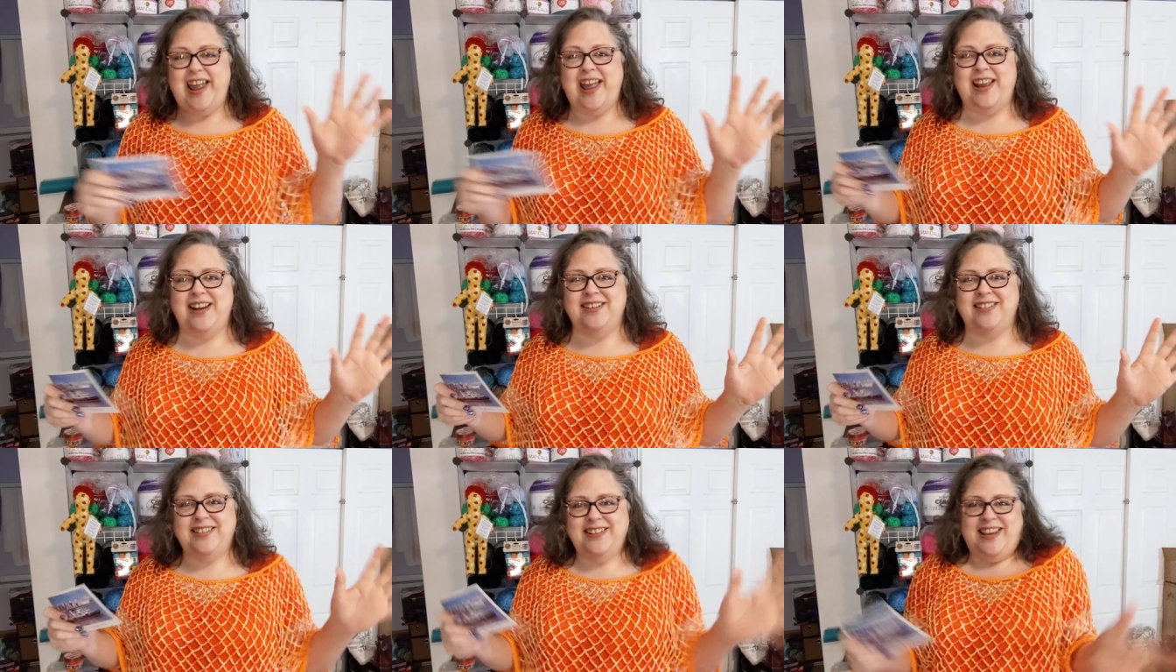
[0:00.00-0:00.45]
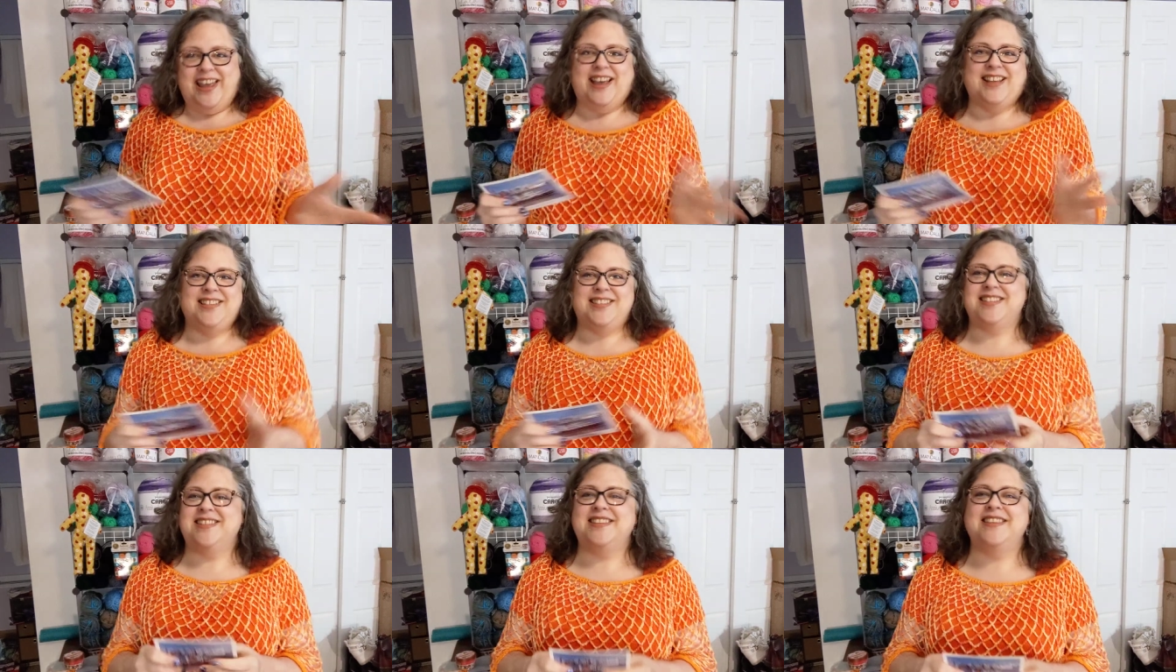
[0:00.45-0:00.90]
And
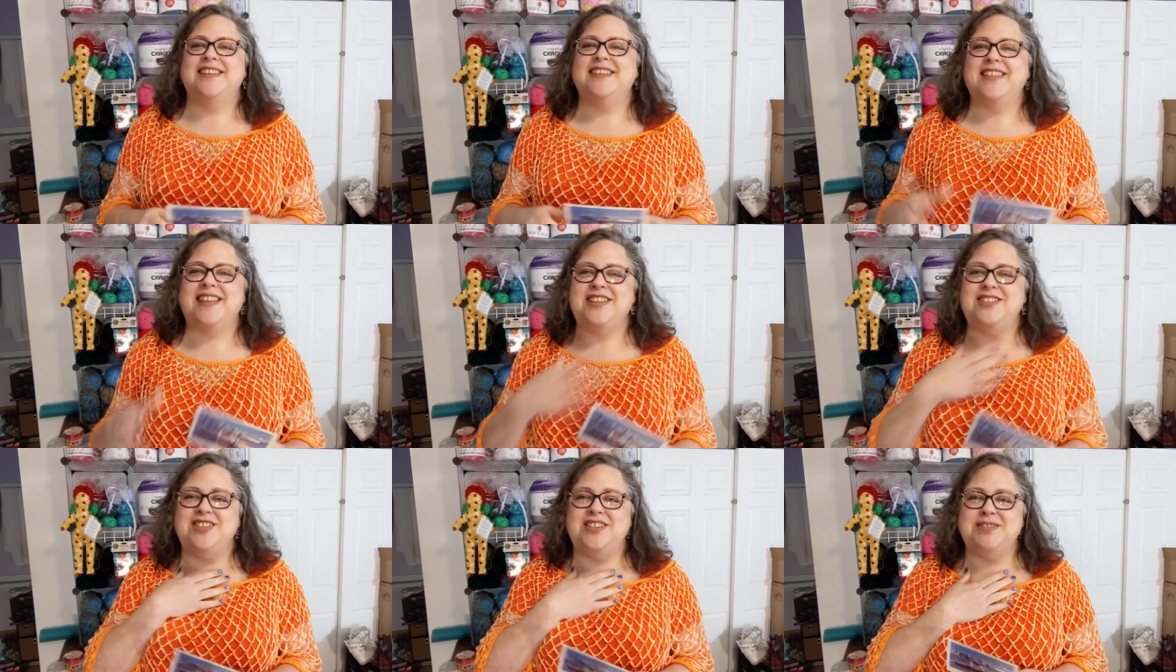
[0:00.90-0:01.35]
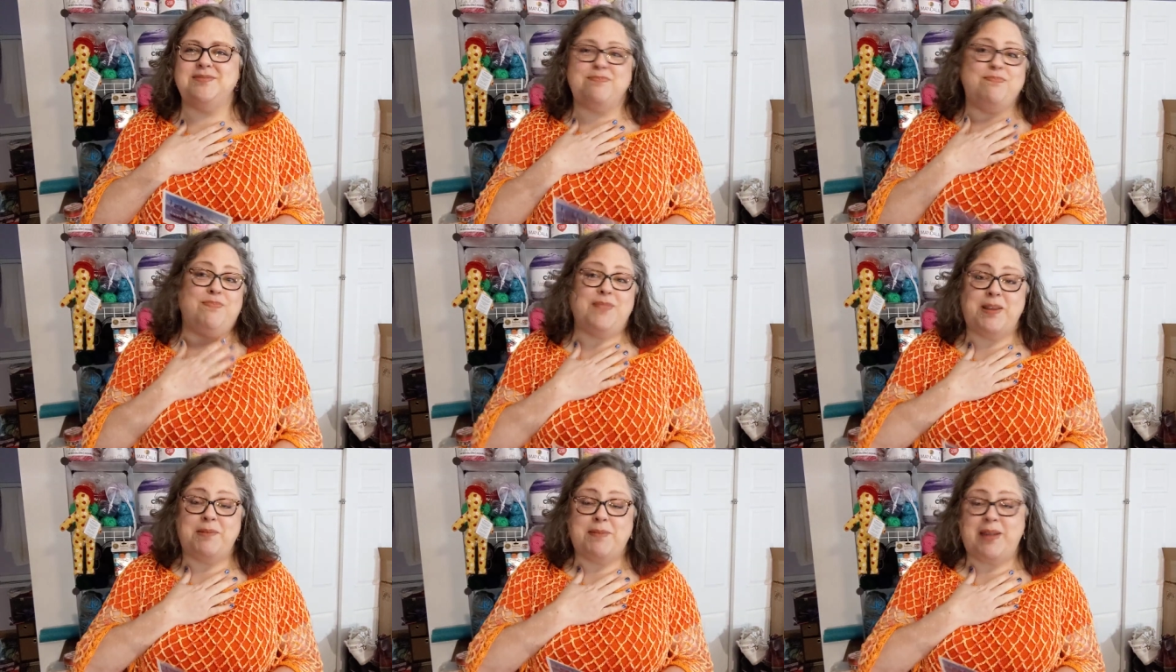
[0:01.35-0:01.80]
yes, it just,
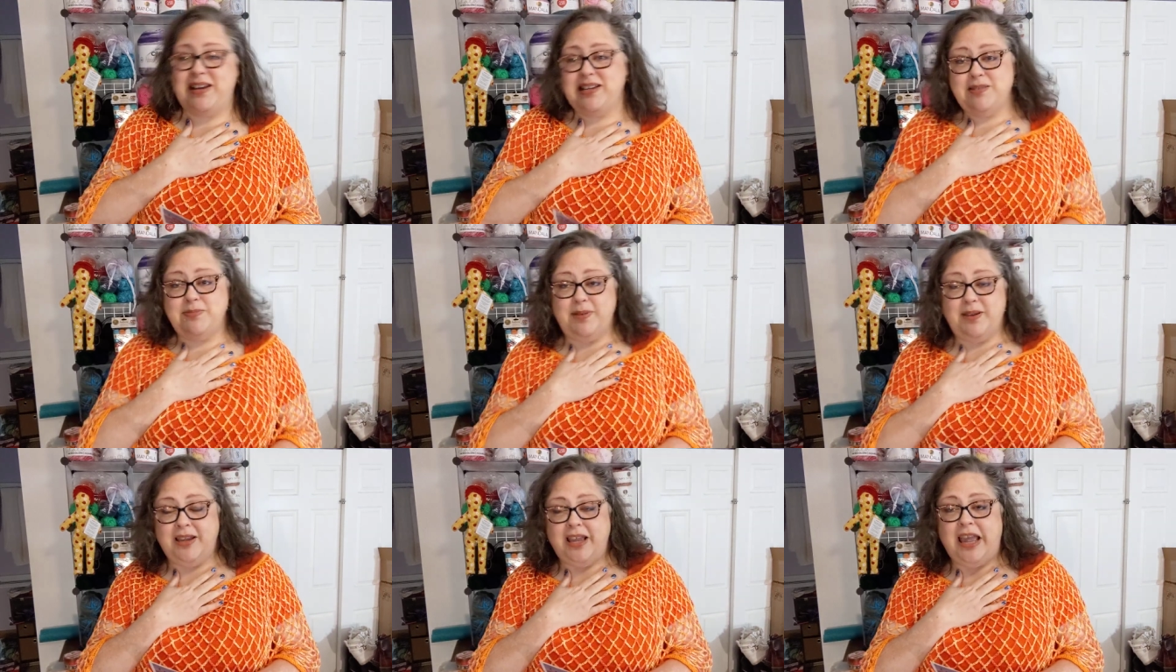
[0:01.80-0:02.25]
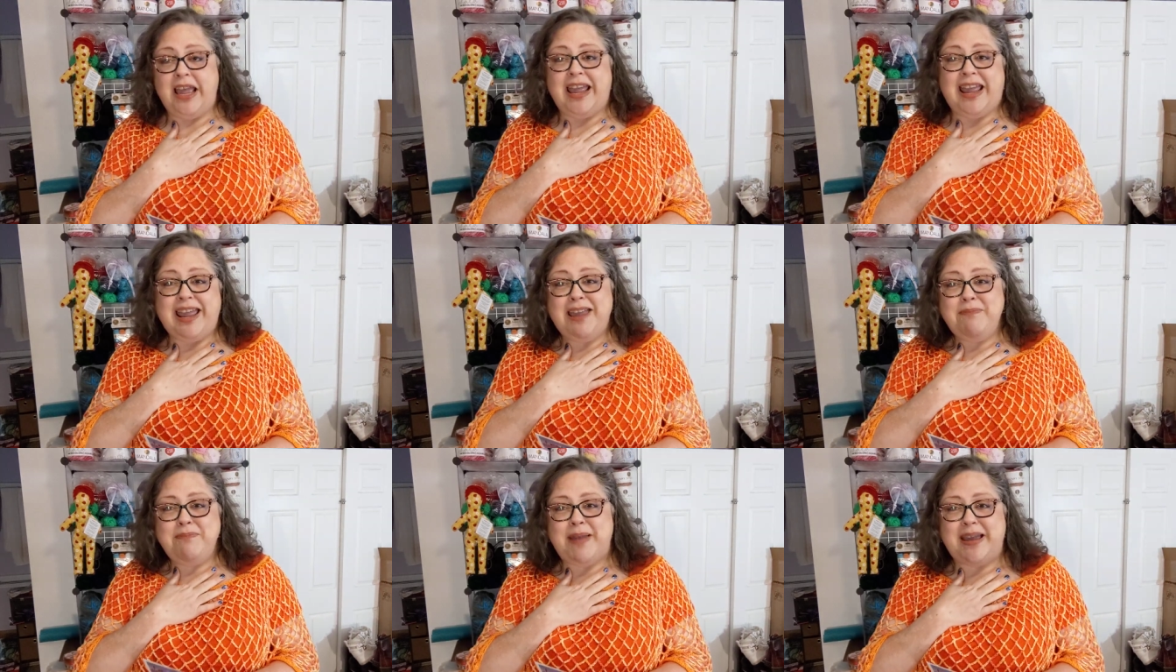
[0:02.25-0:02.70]
it
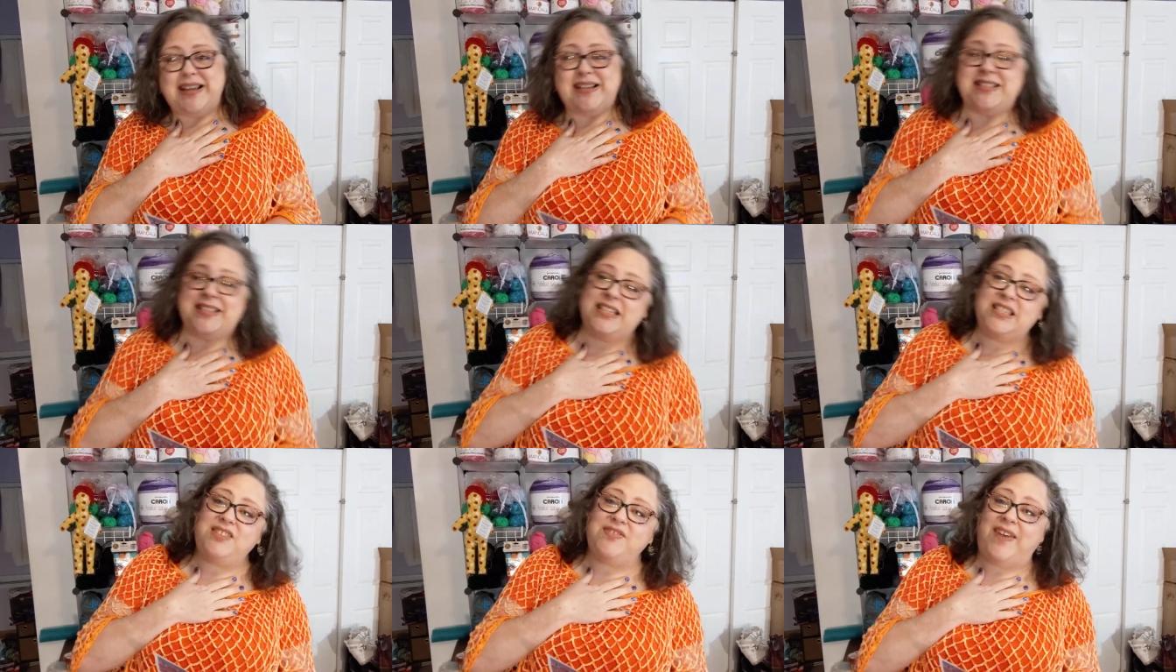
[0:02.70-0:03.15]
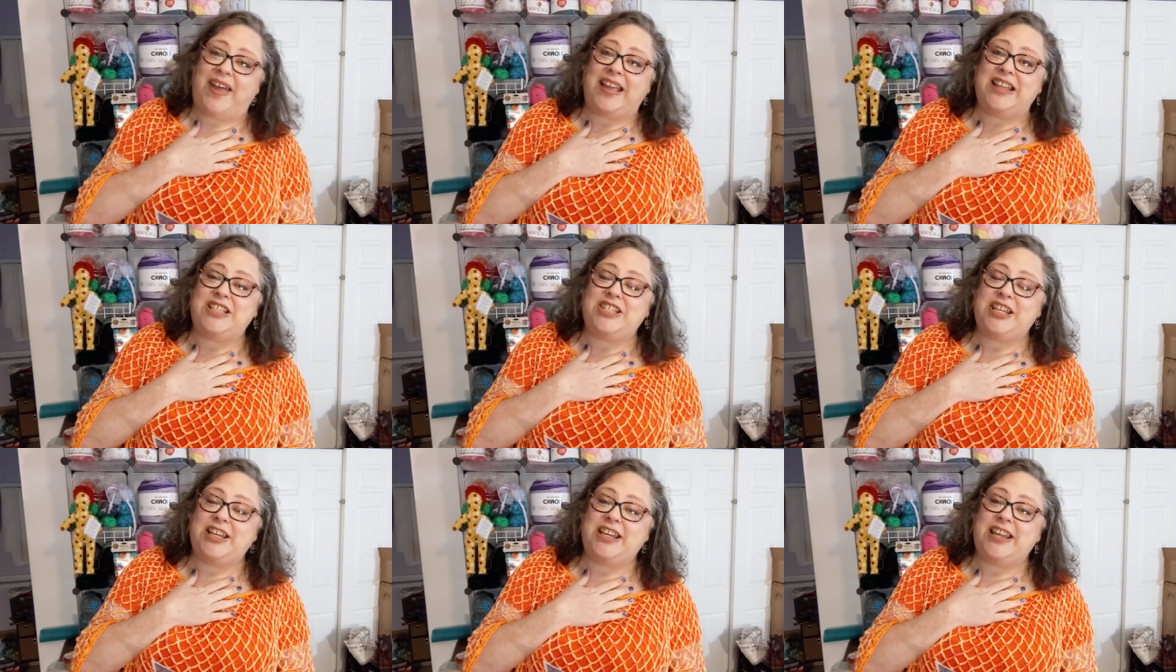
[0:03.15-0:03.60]
makes this
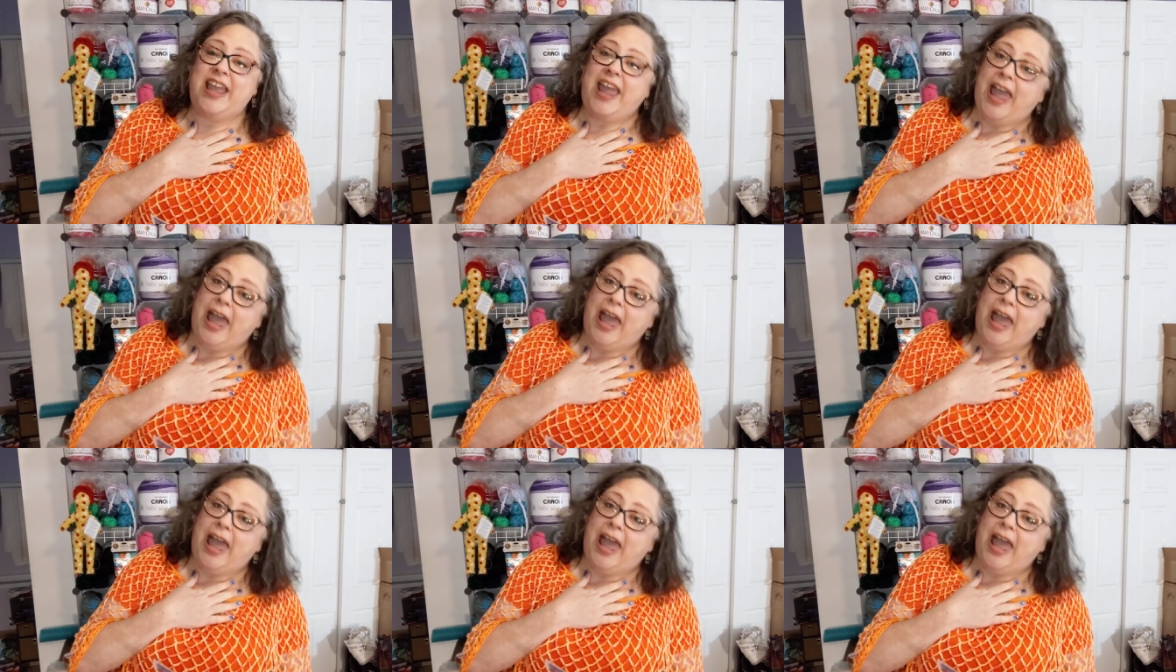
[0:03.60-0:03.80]
fat chick